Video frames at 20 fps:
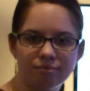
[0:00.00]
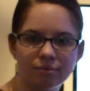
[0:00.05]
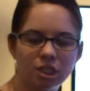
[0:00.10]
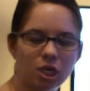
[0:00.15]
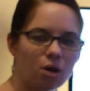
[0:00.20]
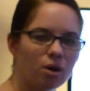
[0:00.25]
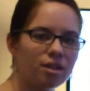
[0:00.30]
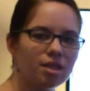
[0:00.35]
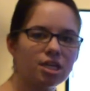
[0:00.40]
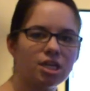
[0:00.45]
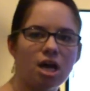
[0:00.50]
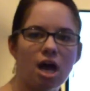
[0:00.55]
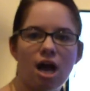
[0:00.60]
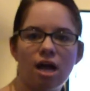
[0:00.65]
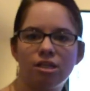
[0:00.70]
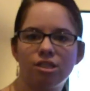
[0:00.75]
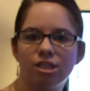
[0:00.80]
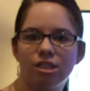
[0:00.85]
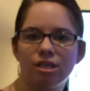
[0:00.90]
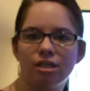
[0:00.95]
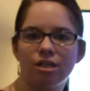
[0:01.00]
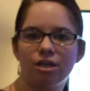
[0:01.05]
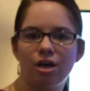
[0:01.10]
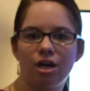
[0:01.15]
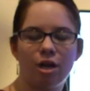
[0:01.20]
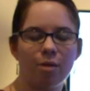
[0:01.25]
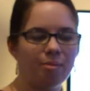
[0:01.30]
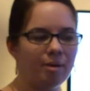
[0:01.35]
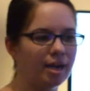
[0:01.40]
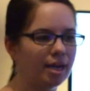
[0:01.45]
Go to the doctor, go to
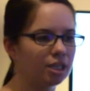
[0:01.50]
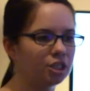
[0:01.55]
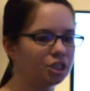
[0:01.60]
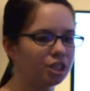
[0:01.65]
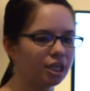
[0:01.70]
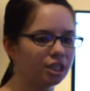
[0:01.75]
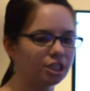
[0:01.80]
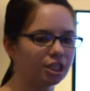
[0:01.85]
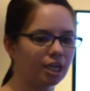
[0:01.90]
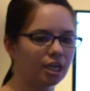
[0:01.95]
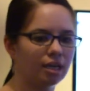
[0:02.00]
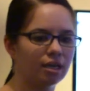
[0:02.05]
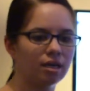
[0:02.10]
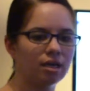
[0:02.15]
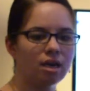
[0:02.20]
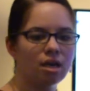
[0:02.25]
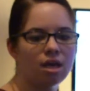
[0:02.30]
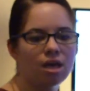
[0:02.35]
your pediatrician.